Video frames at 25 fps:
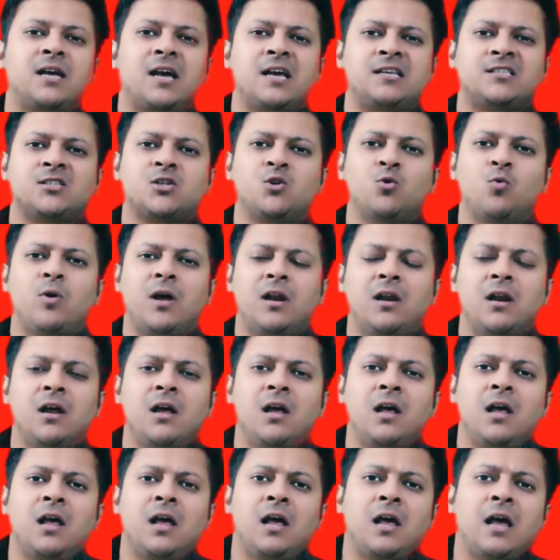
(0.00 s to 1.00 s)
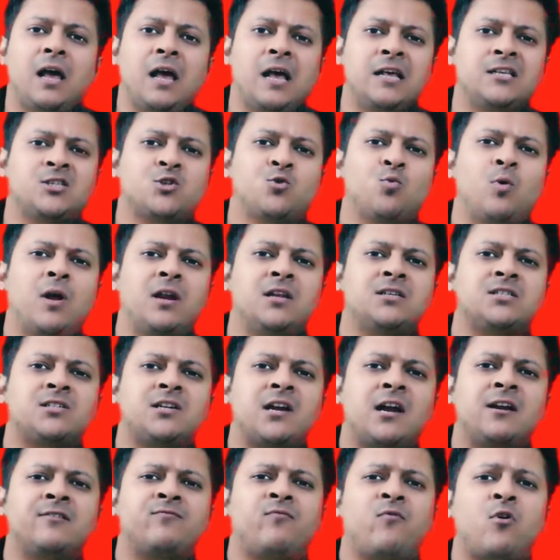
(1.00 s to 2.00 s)
SQL? SQL
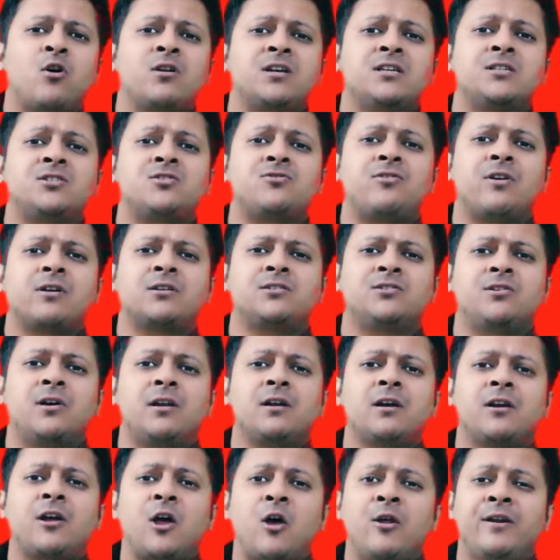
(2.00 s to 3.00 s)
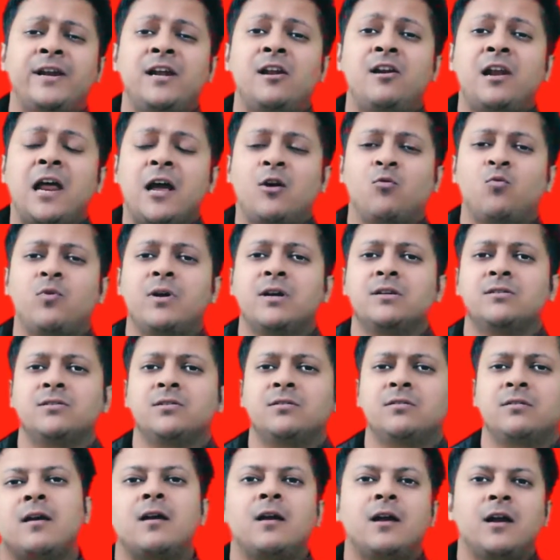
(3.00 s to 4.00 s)
stands for Structured Query
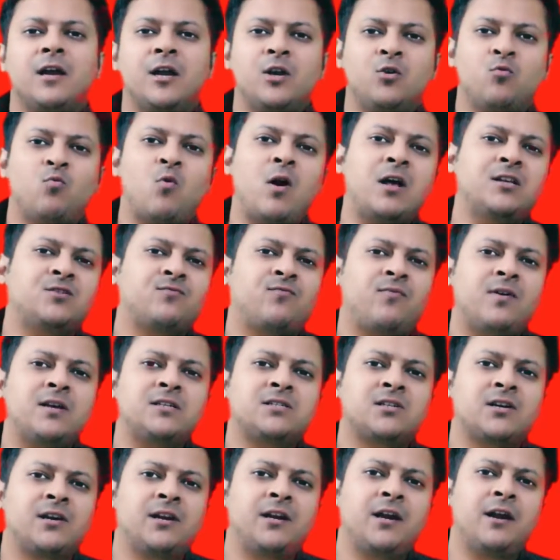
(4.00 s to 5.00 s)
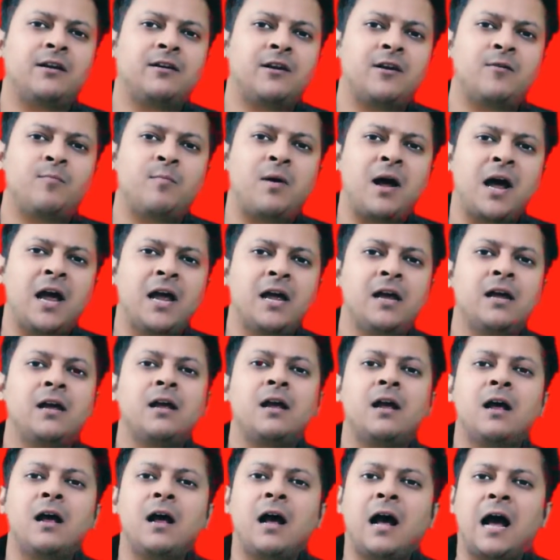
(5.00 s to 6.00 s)
Language. It was first created
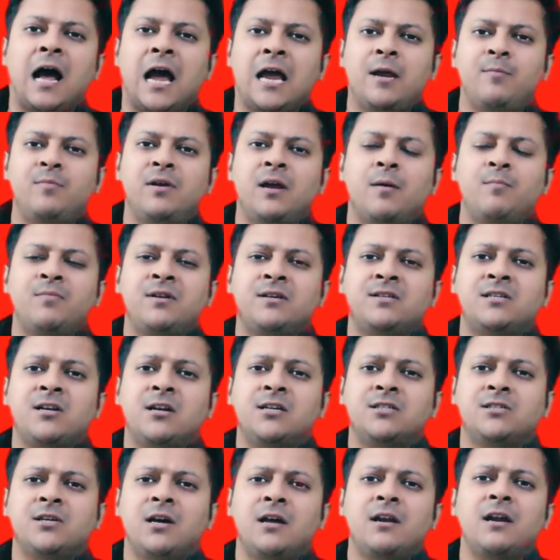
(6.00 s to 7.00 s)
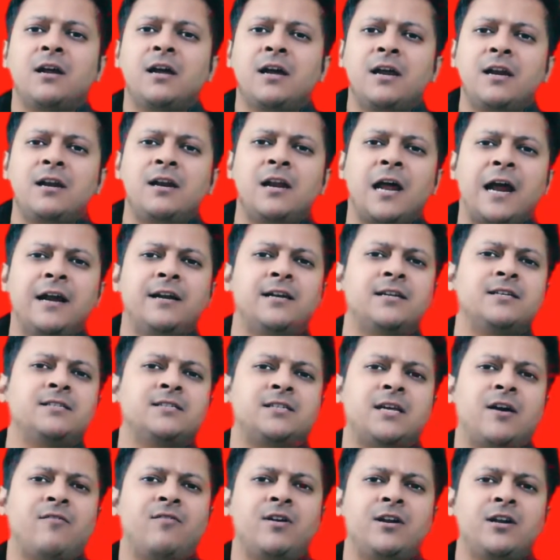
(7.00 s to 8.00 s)
by IBM researcher in
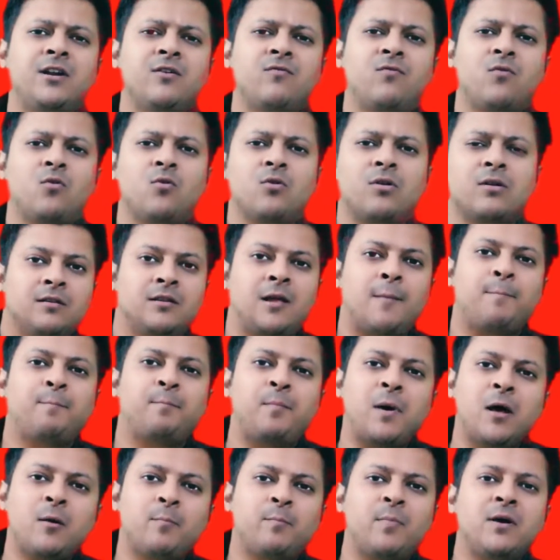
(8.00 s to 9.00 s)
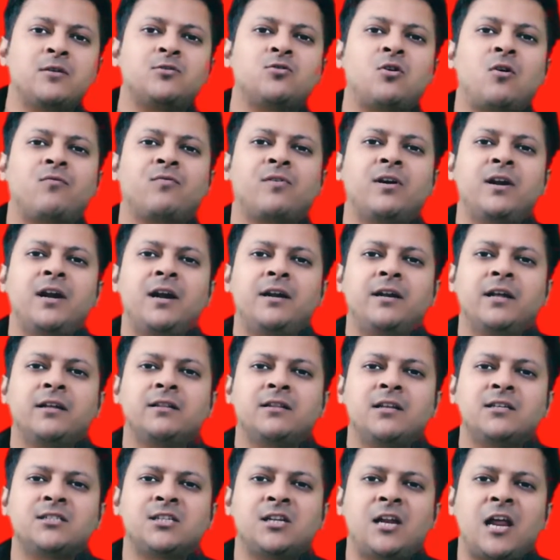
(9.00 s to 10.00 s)
1974. The purpose of
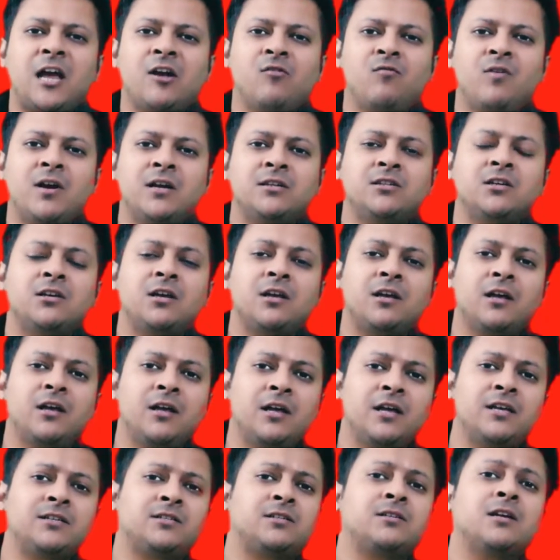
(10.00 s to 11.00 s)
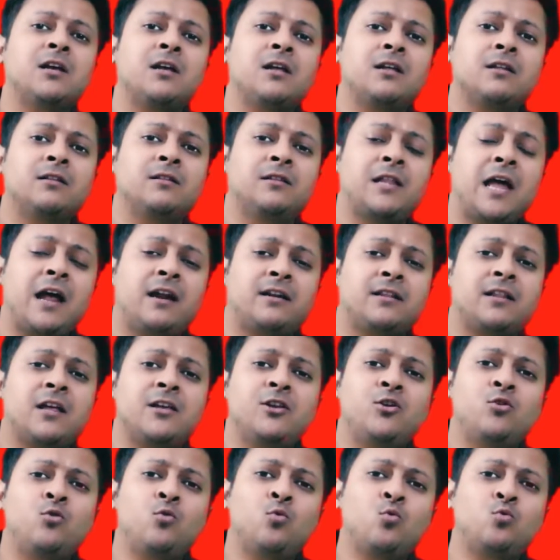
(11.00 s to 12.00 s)
creating this language is that
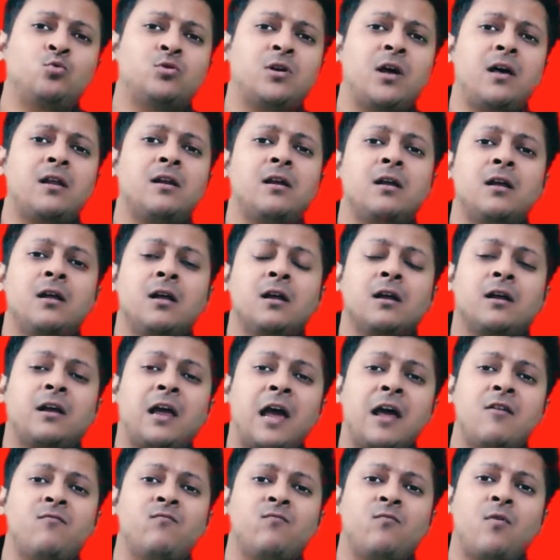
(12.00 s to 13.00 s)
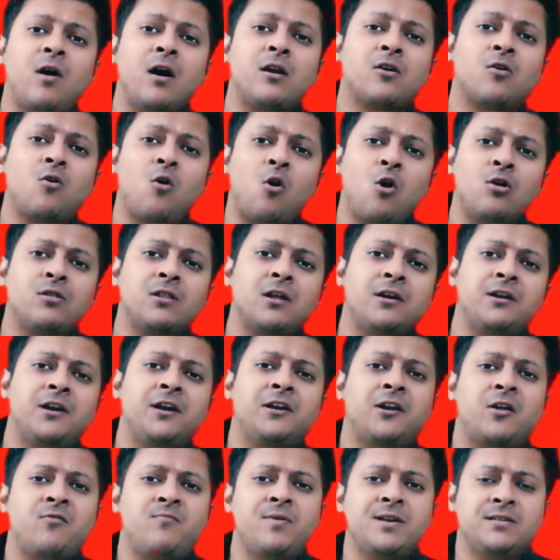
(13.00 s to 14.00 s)
the user can work on the
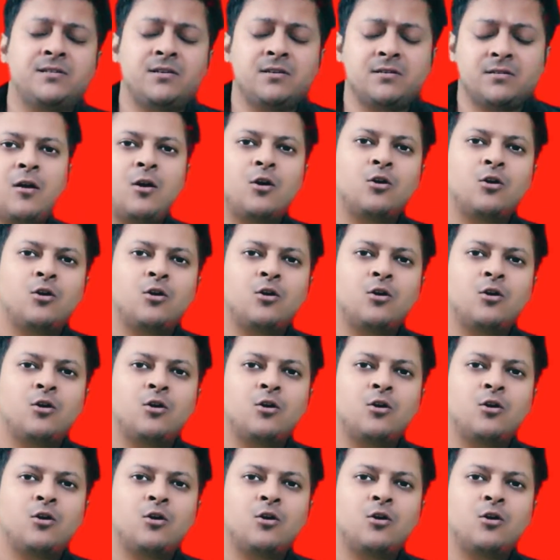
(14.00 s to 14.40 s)
databases.